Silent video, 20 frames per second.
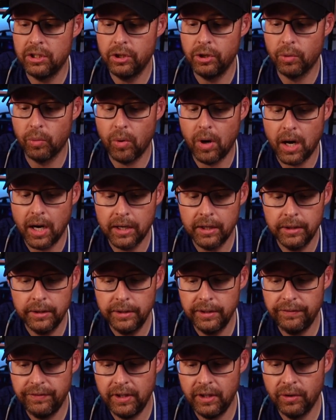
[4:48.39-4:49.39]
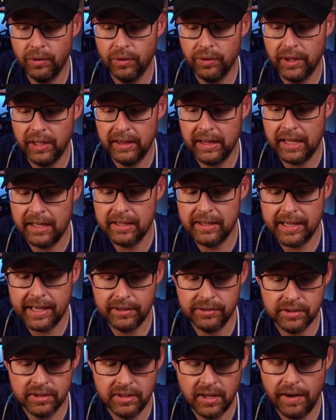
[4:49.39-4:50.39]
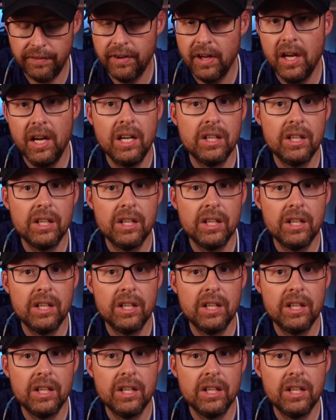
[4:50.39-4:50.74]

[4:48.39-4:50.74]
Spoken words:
your water, if you don't think that was enough,